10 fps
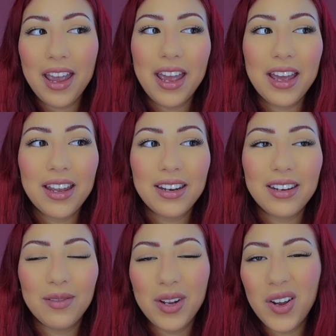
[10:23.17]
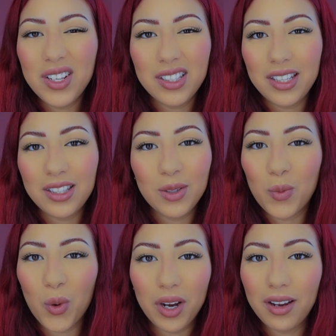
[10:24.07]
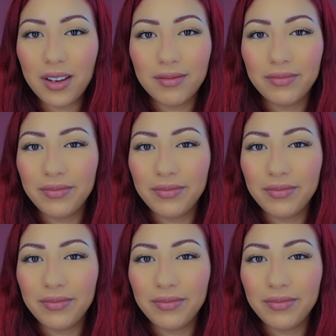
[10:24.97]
and now it just needs some work.